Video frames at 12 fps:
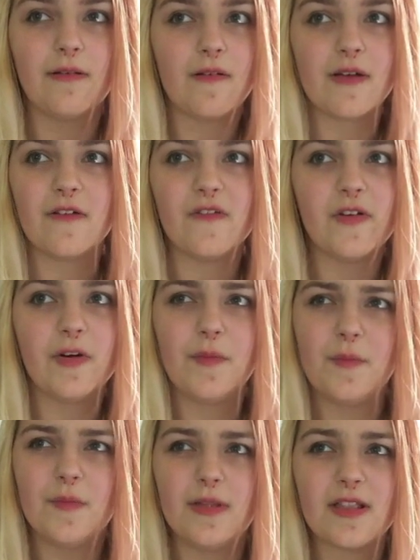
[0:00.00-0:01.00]
drawing a
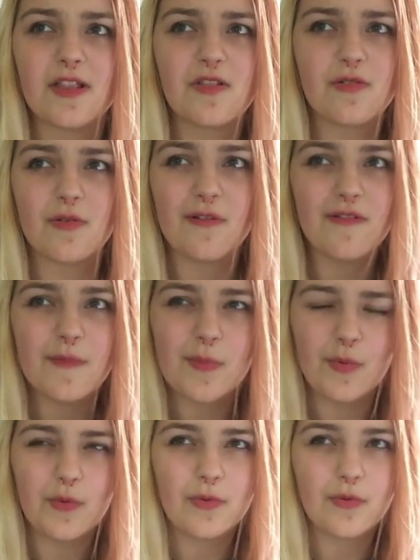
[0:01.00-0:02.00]
film is
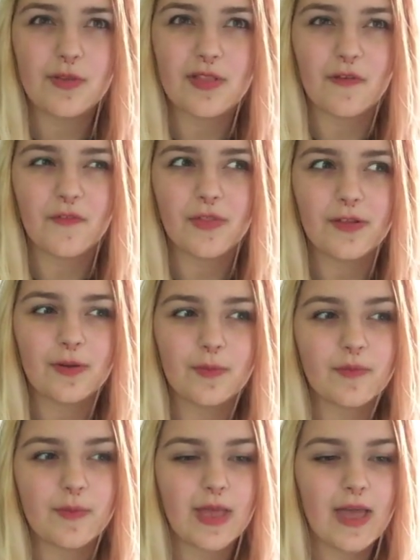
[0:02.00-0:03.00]
storyboards off the top
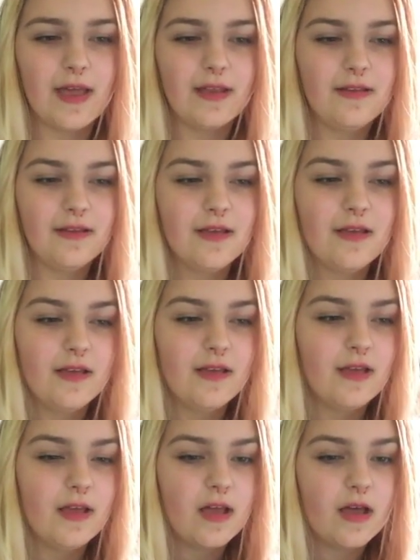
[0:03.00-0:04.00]
of my head.
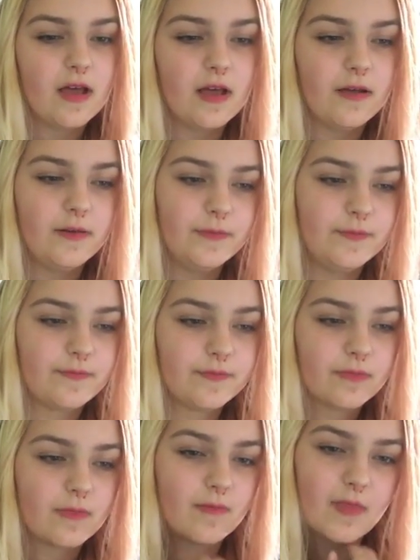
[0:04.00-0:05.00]

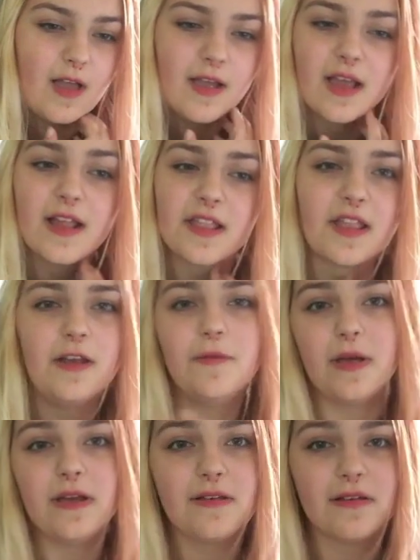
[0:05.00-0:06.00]
I guess
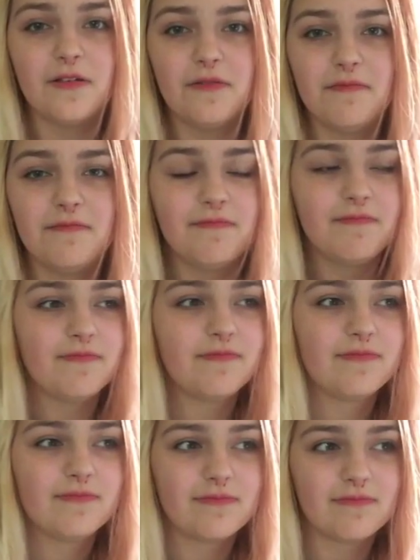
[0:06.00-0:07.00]
animation
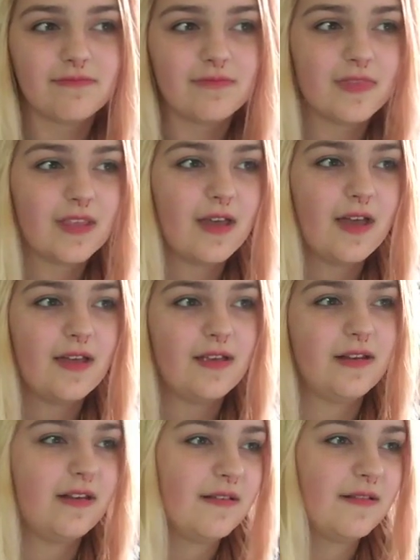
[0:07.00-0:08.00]

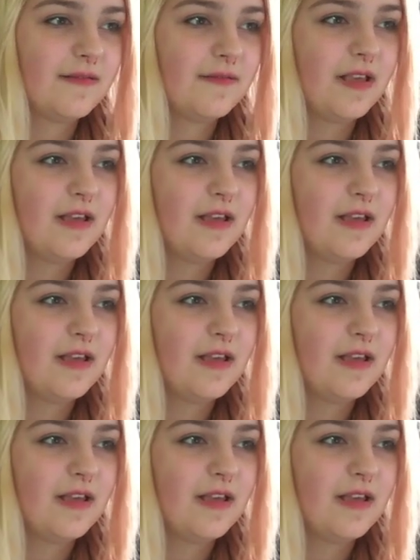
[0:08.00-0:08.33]
and